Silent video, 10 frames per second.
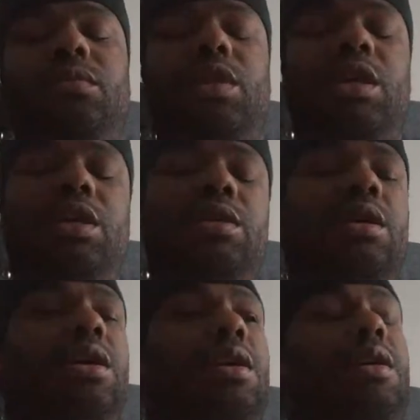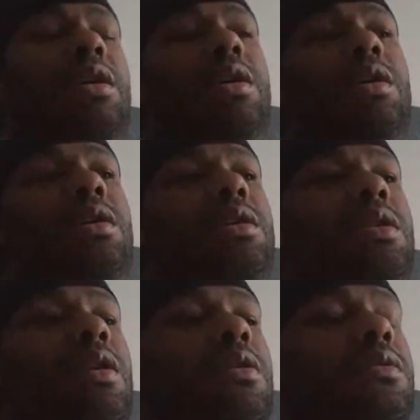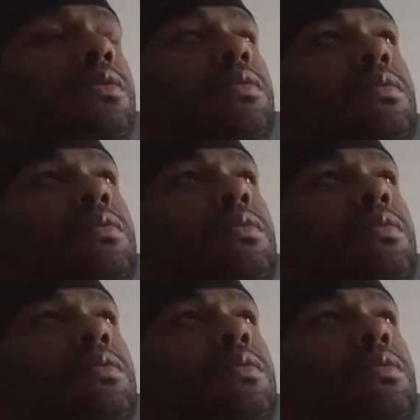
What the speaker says: And you know,